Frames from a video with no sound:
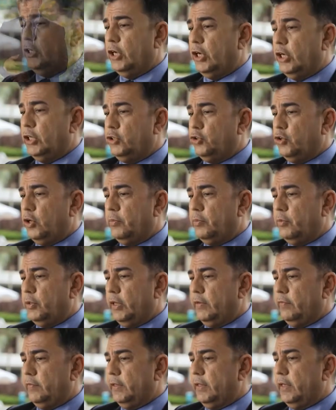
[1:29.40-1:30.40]
I joined
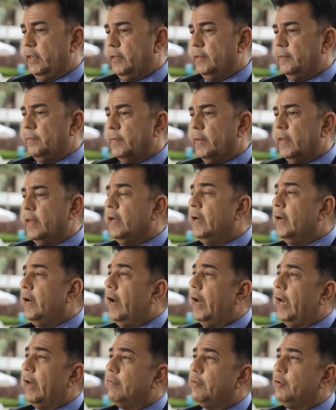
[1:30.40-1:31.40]
Monavie and
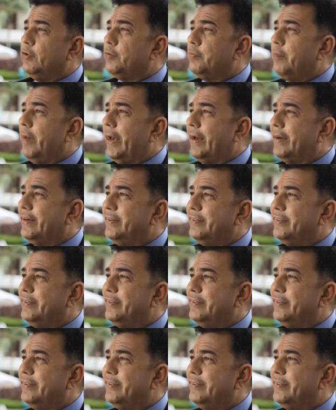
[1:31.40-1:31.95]
I have enough bank.